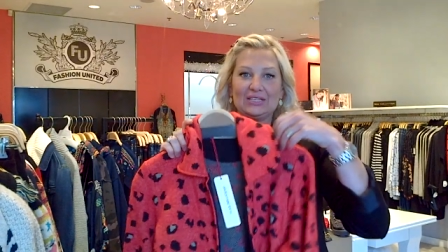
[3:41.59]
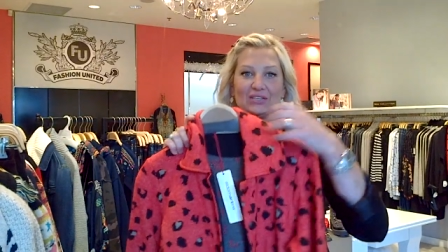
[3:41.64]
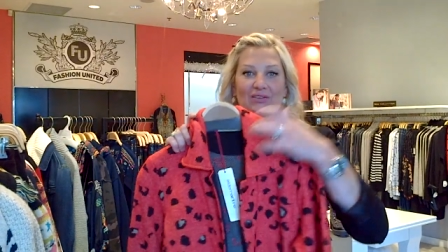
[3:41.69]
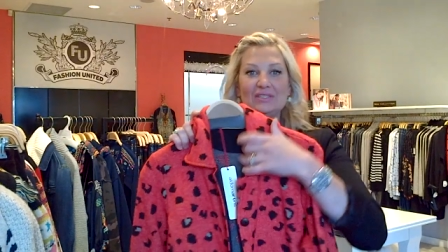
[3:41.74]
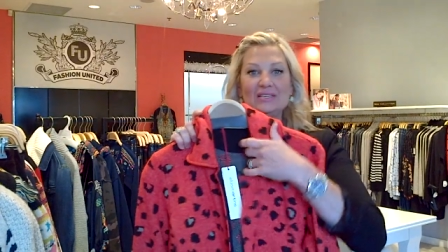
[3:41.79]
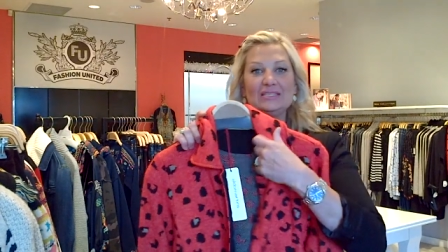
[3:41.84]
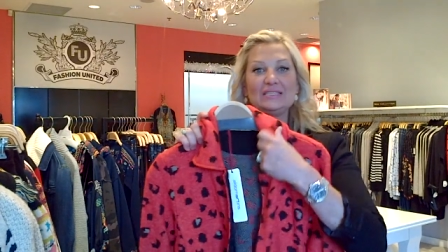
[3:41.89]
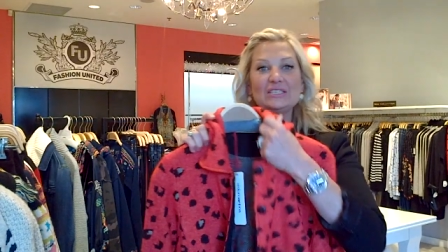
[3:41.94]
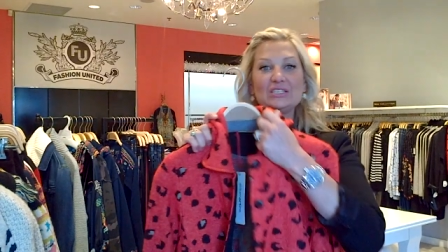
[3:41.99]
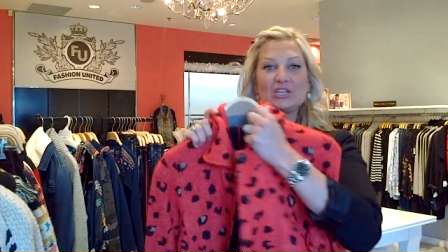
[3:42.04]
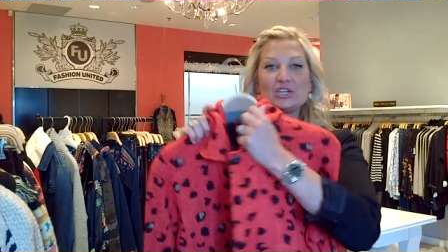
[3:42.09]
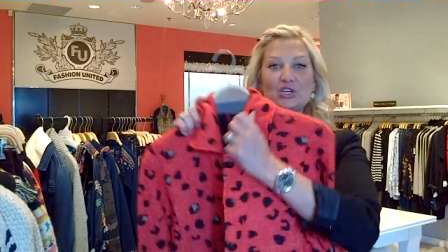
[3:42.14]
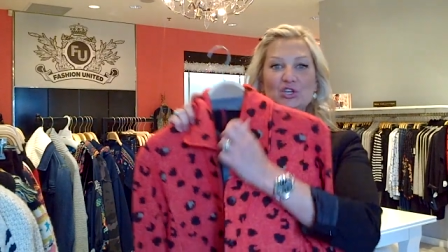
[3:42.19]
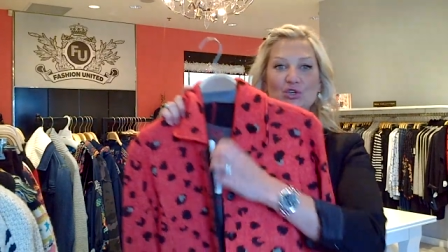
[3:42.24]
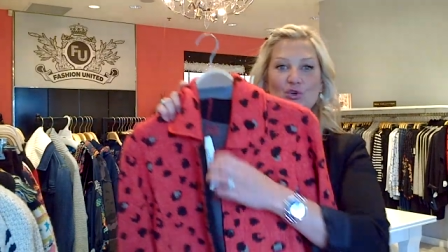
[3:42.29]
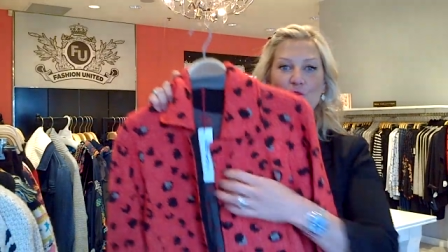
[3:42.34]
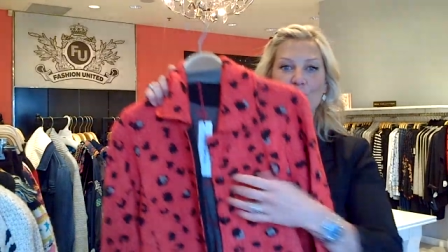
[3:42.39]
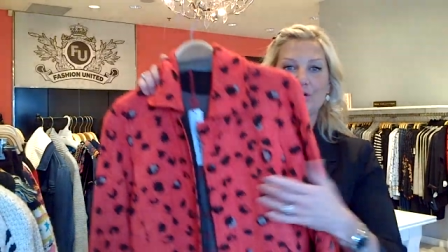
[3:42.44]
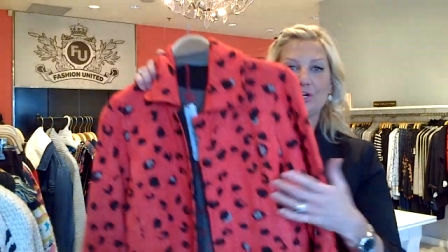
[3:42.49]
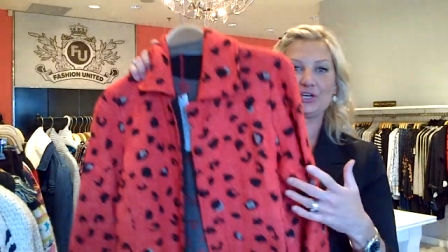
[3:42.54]
So this is a
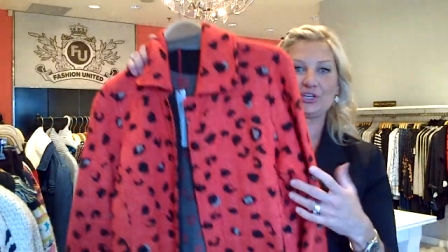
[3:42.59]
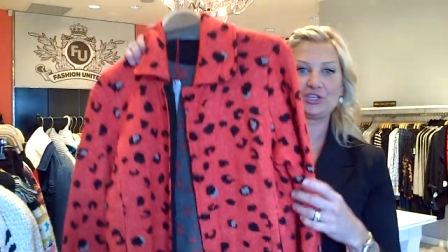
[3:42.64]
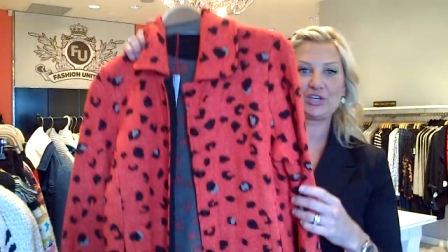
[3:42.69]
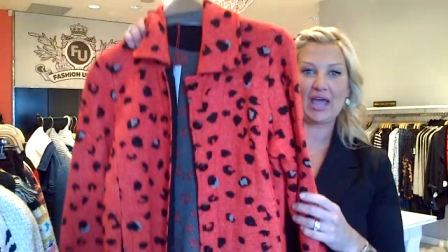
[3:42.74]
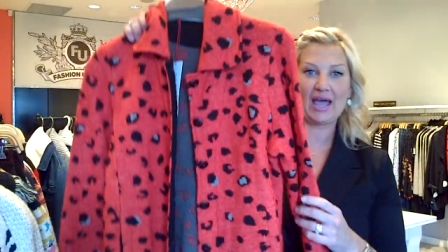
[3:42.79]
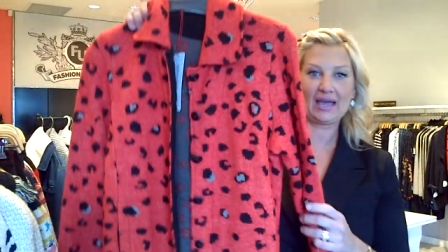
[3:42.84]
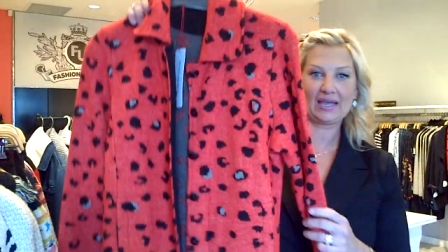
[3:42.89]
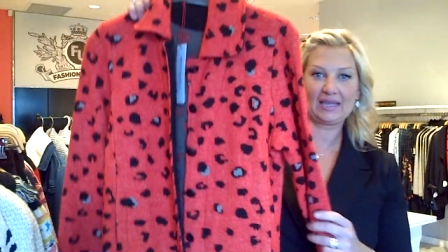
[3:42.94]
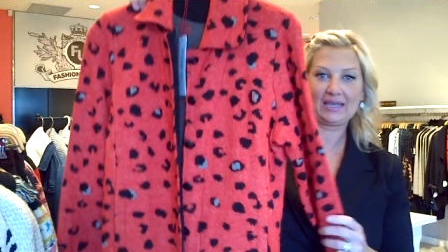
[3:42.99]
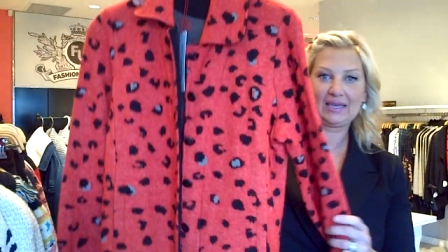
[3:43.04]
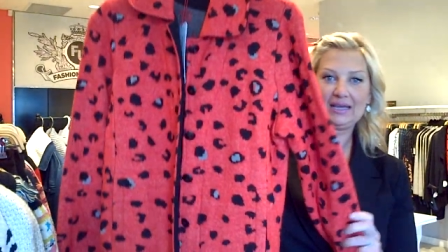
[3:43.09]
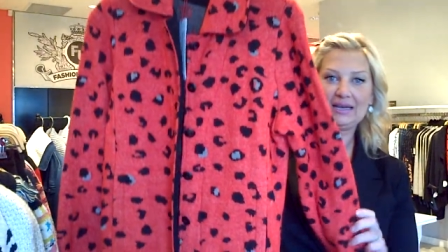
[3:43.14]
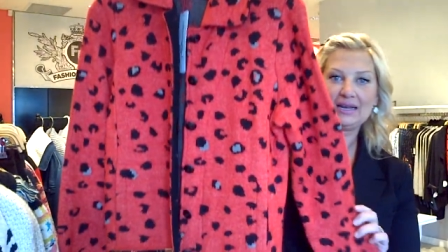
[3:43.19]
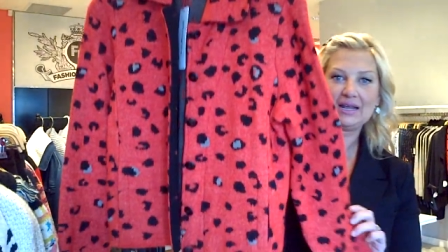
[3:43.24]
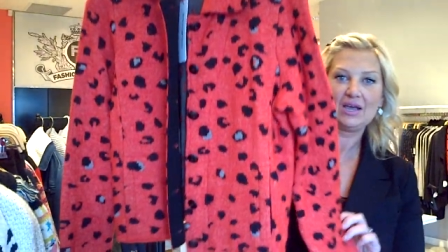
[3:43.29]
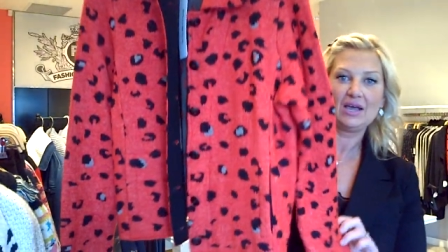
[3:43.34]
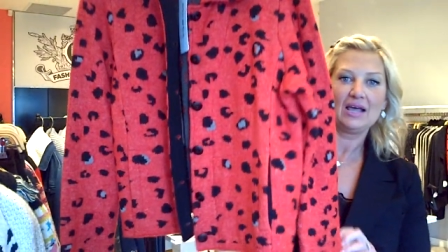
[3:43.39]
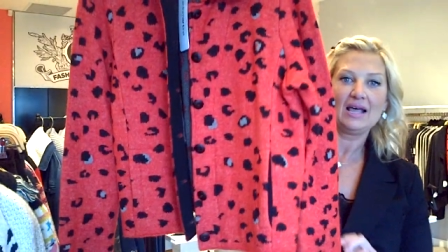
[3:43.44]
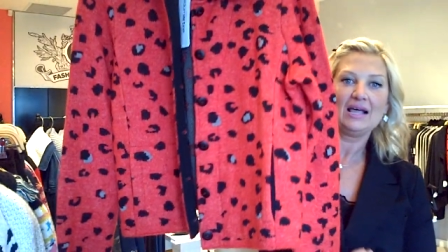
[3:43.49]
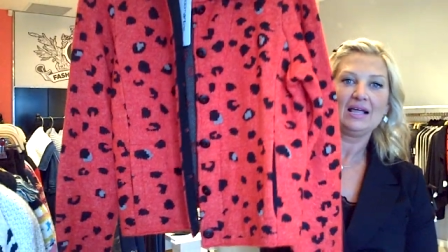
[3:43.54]
shorter jacket
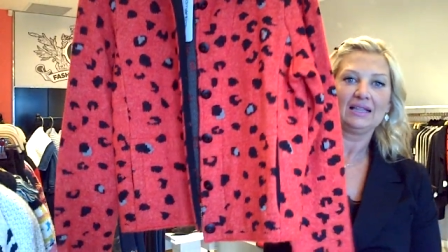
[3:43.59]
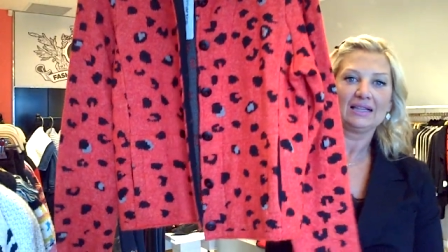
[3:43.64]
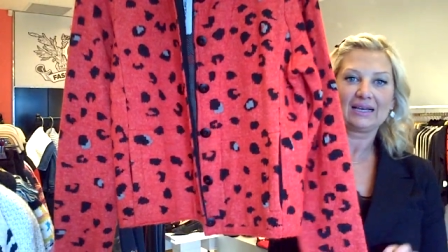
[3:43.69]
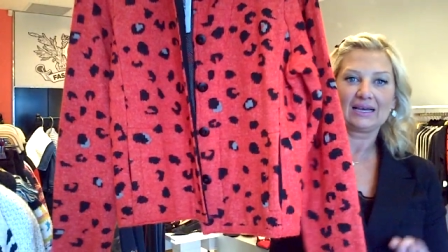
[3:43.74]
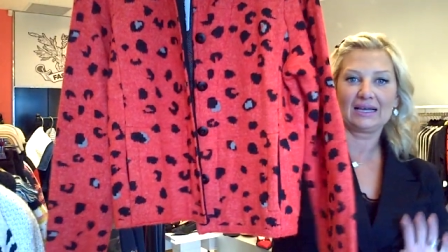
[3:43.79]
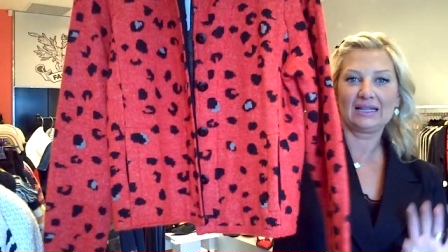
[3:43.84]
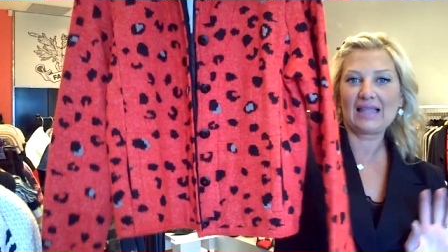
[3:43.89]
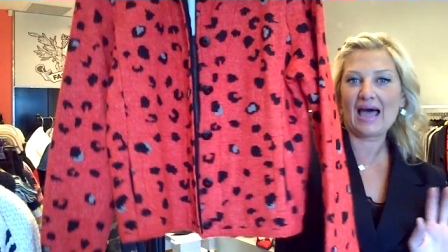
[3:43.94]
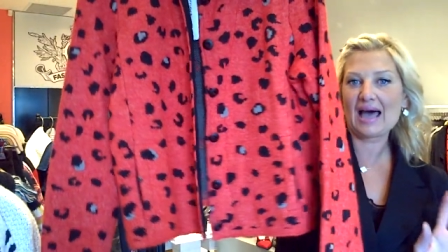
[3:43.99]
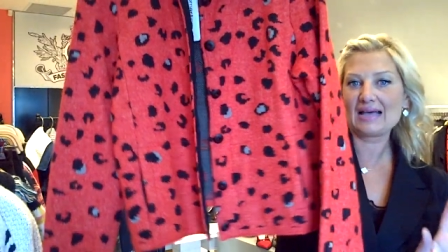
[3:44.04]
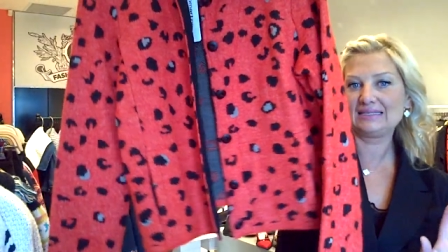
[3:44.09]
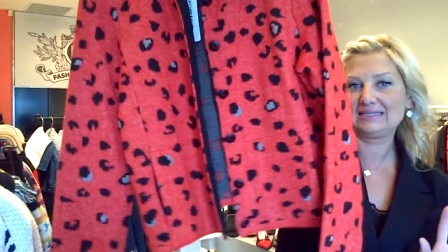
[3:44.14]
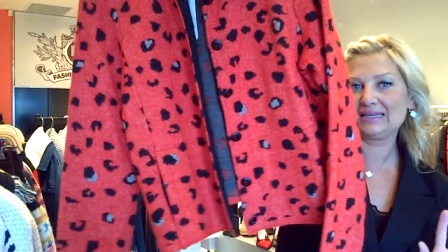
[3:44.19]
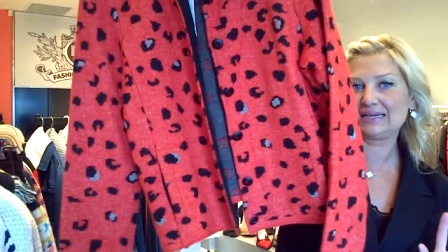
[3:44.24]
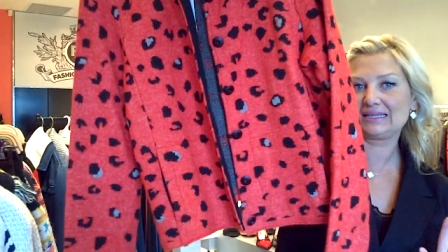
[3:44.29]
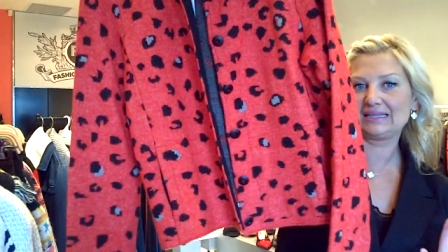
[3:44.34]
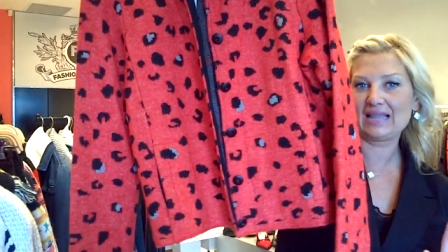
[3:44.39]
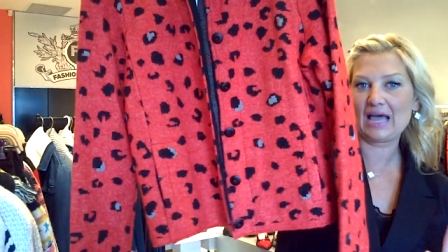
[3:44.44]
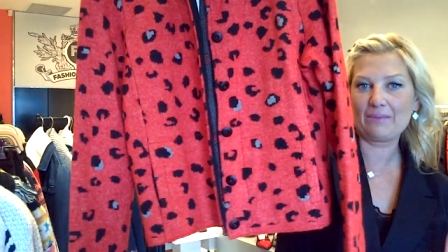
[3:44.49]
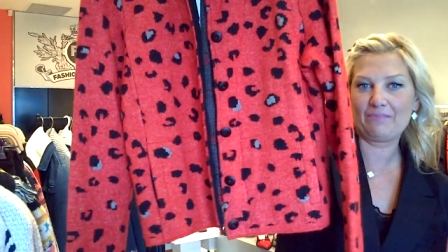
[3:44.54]

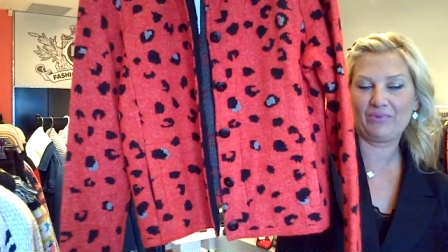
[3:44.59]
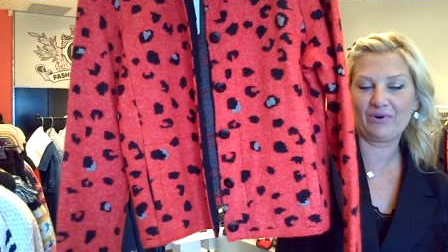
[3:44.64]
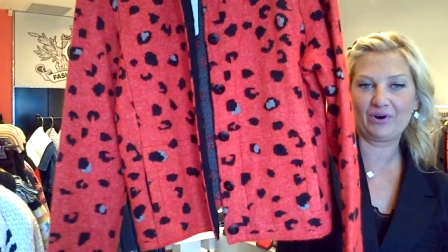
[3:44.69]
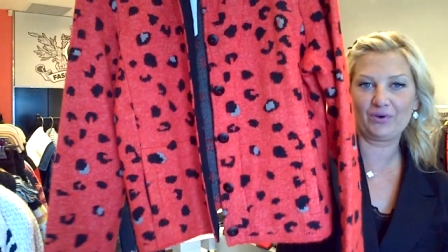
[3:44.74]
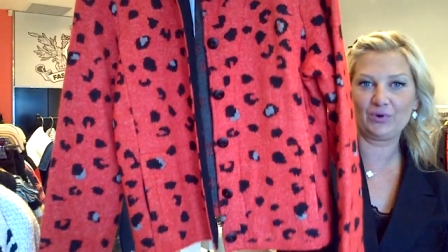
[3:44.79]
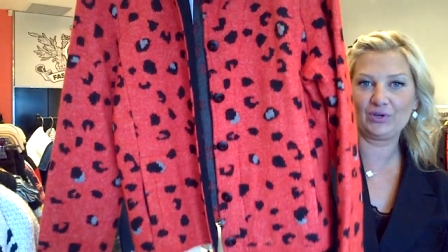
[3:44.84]
classic leopard,